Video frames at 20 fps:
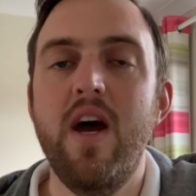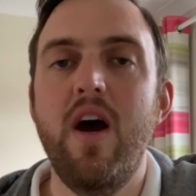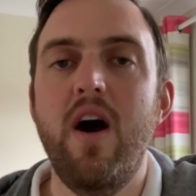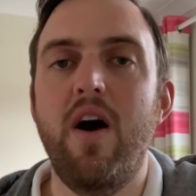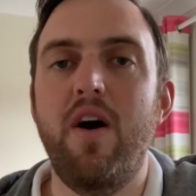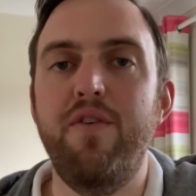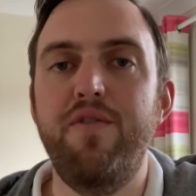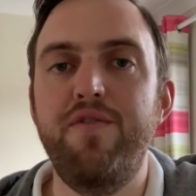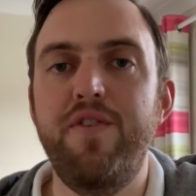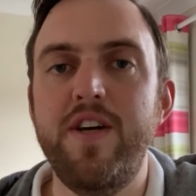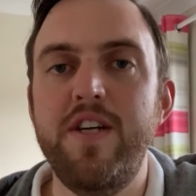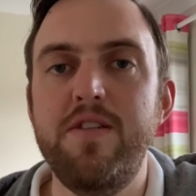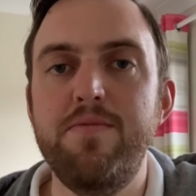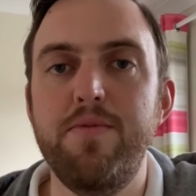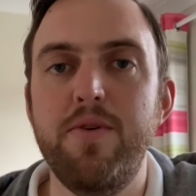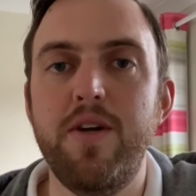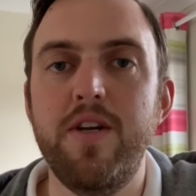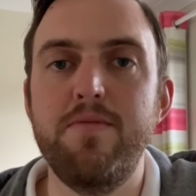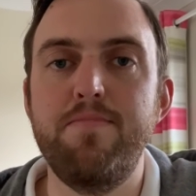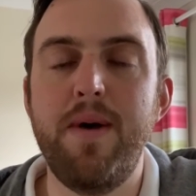Our
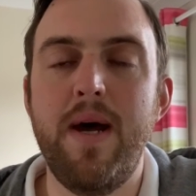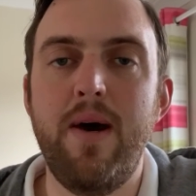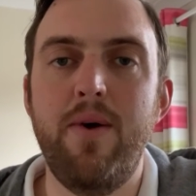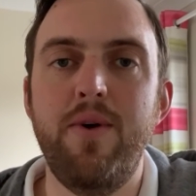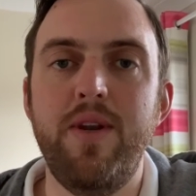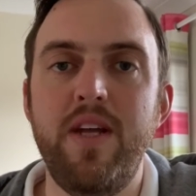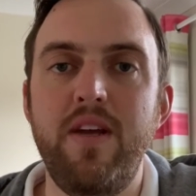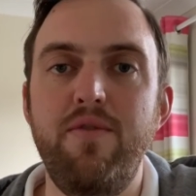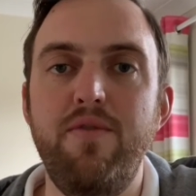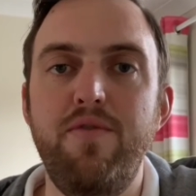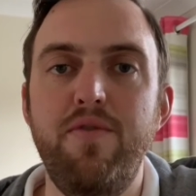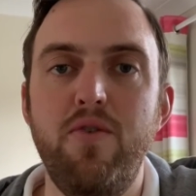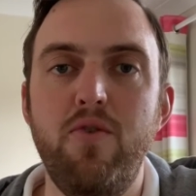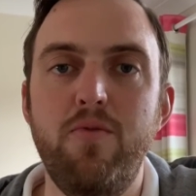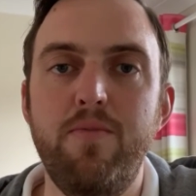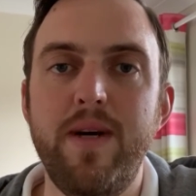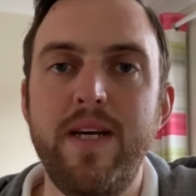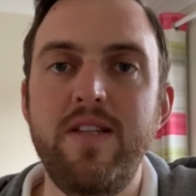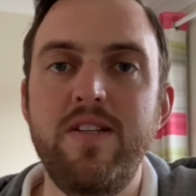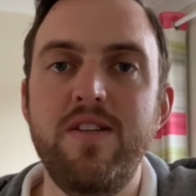Facebook is Paladin Floor
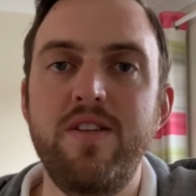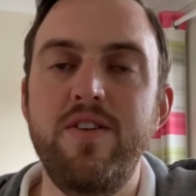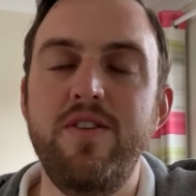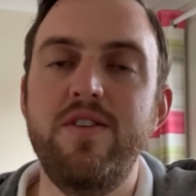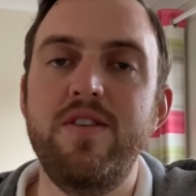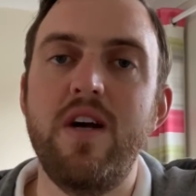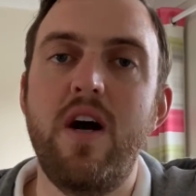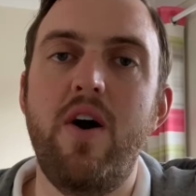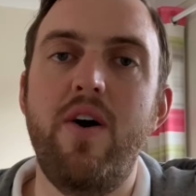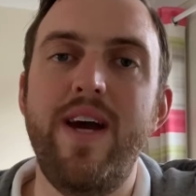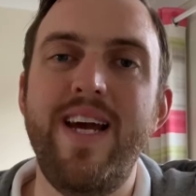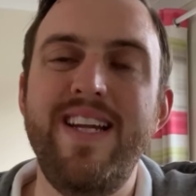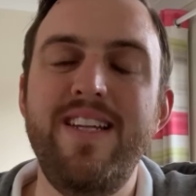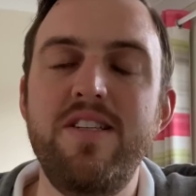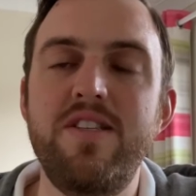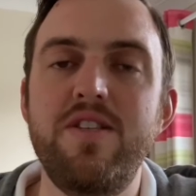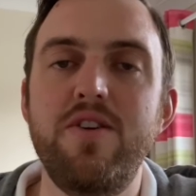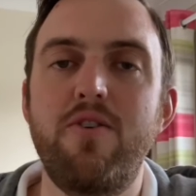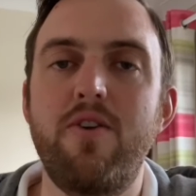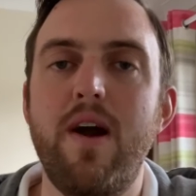Maintenance. Our
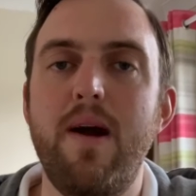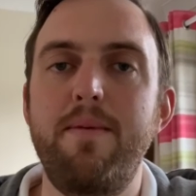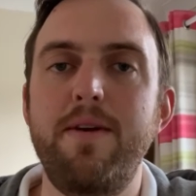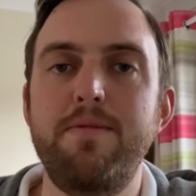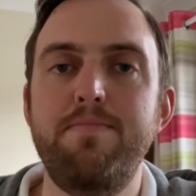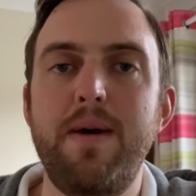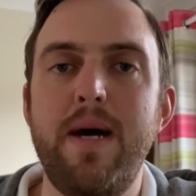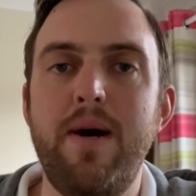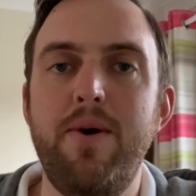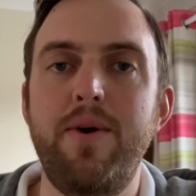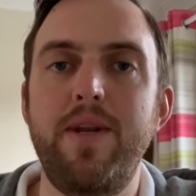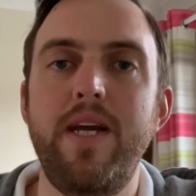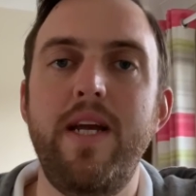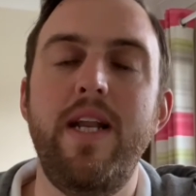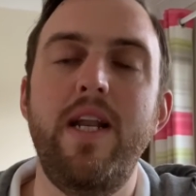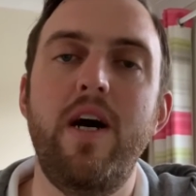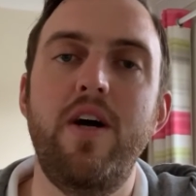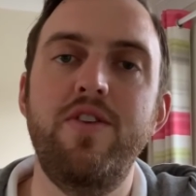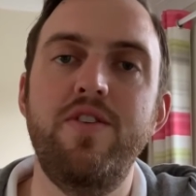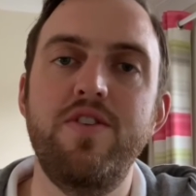Instagram is
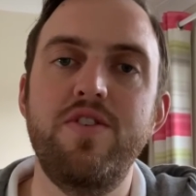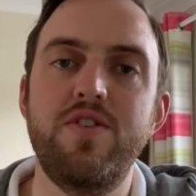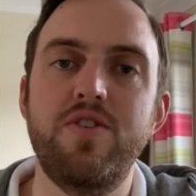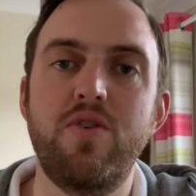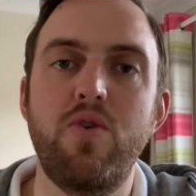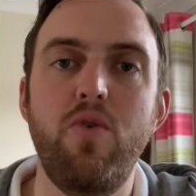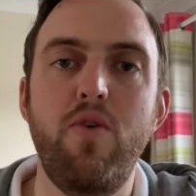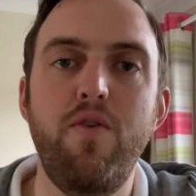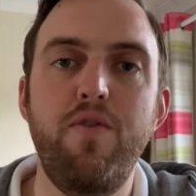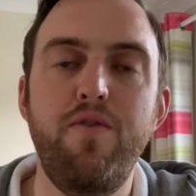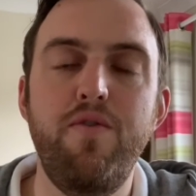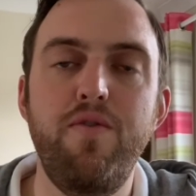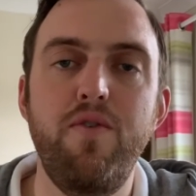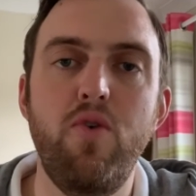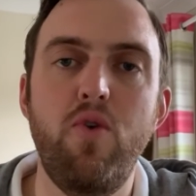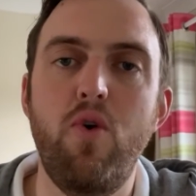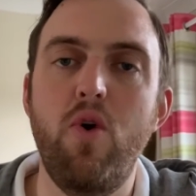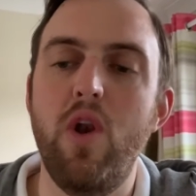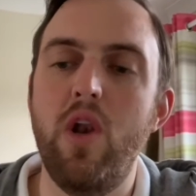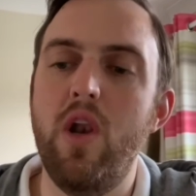
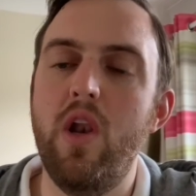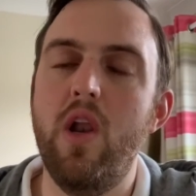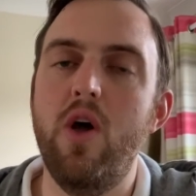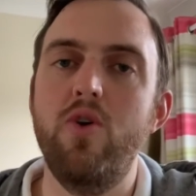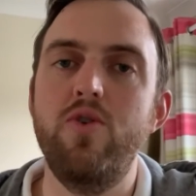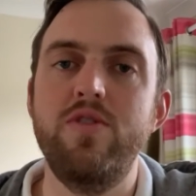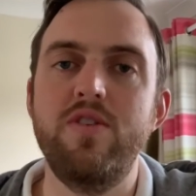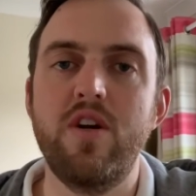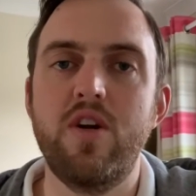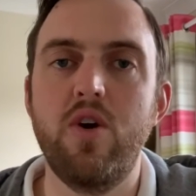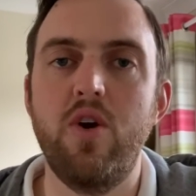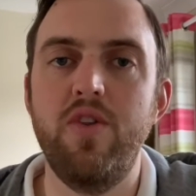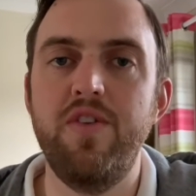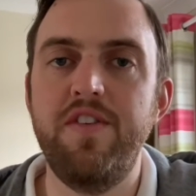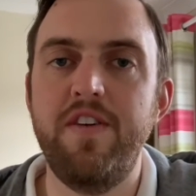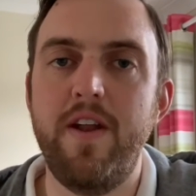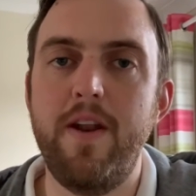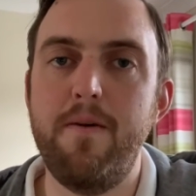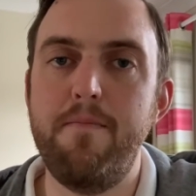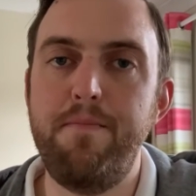Paladin_floor. Loads of
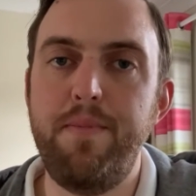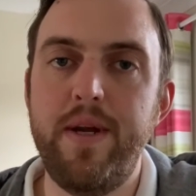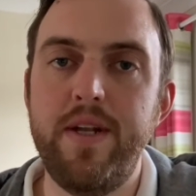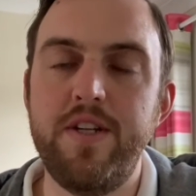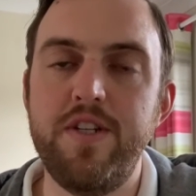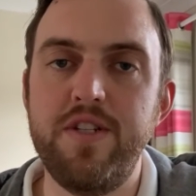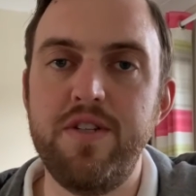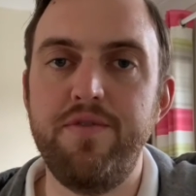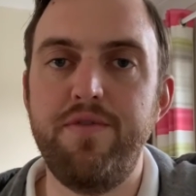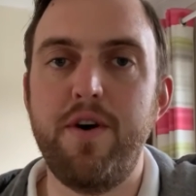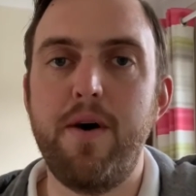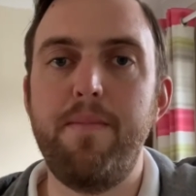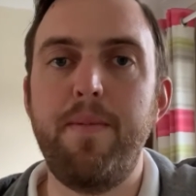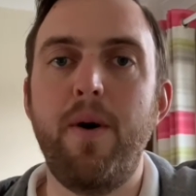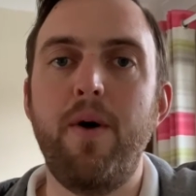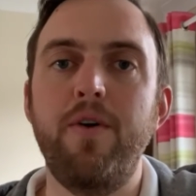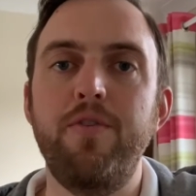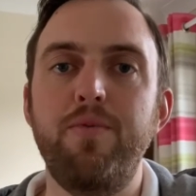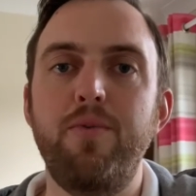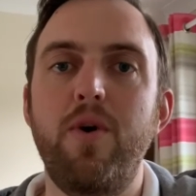content and pictures of our
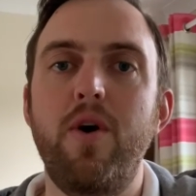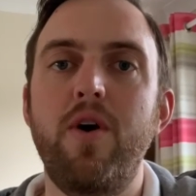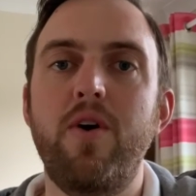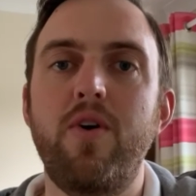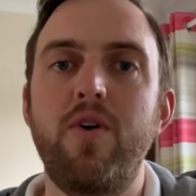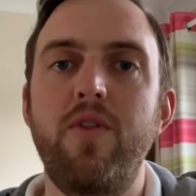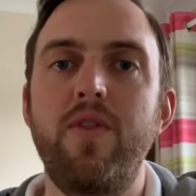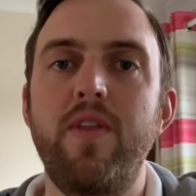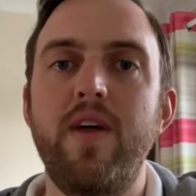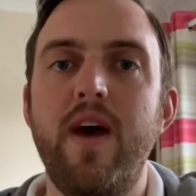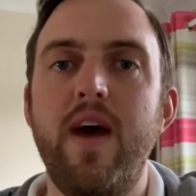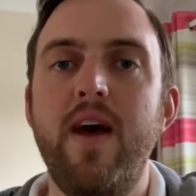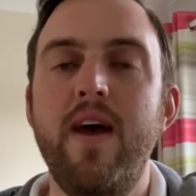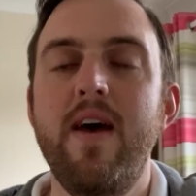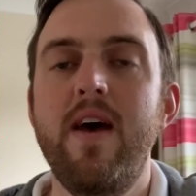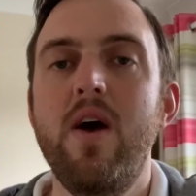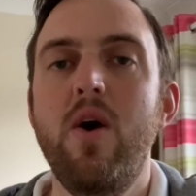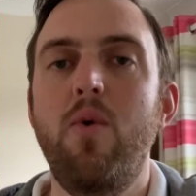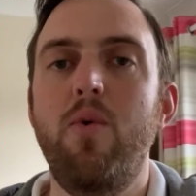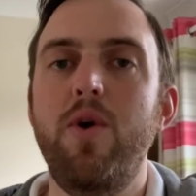past work on there.
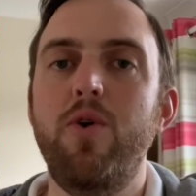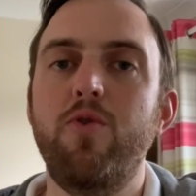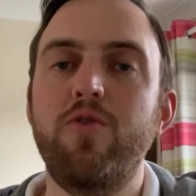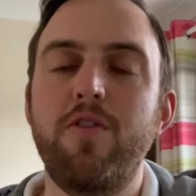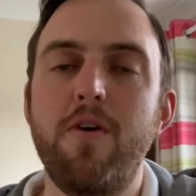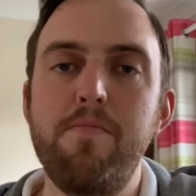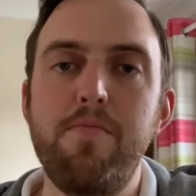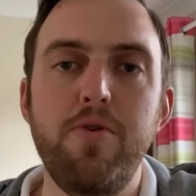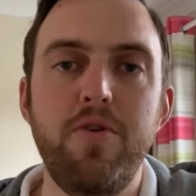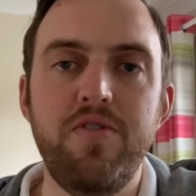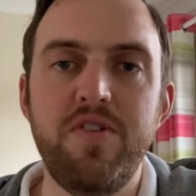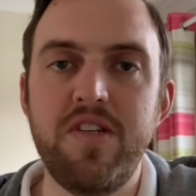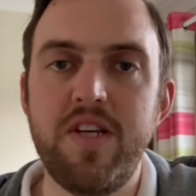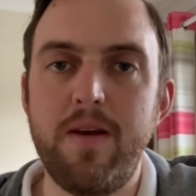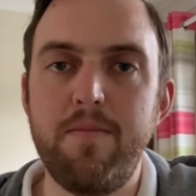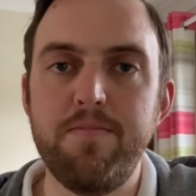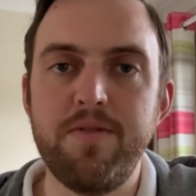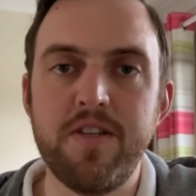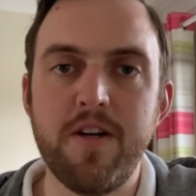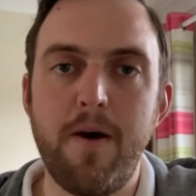We also put
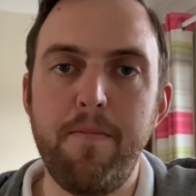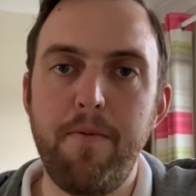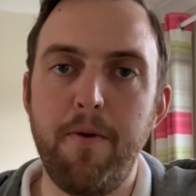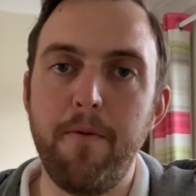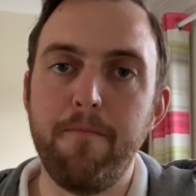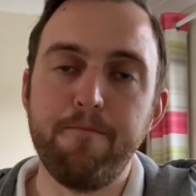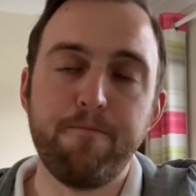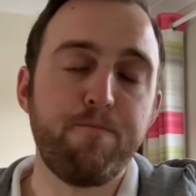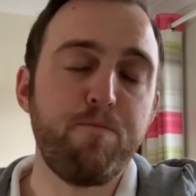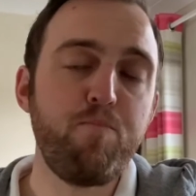tips up